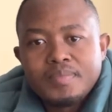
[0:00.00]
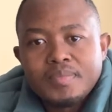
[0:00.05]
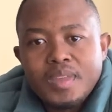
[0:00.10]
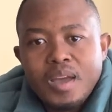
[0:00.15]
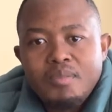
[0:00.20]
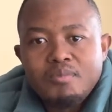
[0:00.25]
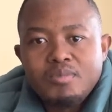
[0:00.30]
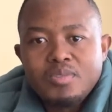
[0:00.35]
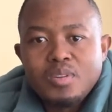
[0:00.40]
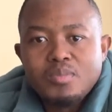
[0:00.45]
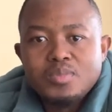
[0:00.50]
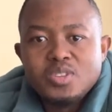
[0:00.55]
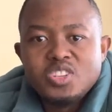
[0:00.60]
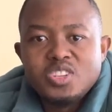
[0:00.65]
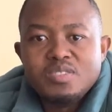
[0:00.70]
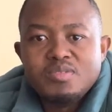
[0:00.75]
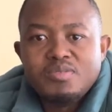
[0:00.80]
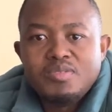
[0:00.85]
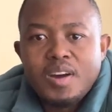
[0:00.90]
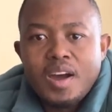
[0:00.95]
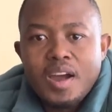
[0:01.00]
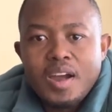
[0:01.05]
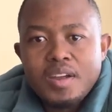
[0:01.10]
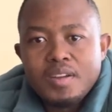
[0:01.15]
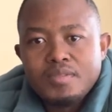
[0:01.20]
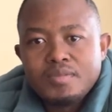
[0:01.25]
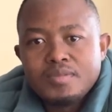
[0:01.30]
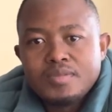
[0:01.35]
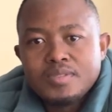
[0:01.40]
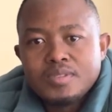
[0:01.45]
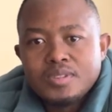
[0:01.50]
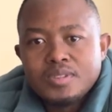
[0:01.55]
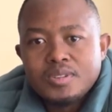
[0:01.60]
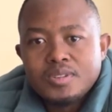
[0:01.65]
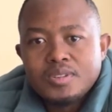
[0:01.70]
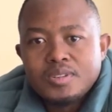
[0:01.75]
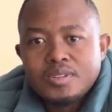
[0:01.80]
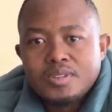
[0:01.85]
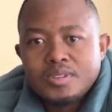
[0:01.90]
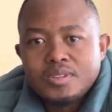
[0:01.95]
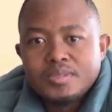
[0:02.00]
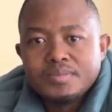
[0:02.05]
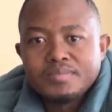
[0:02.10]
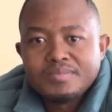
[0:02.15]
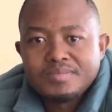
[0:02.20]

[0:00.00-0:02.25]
I'm from G5 or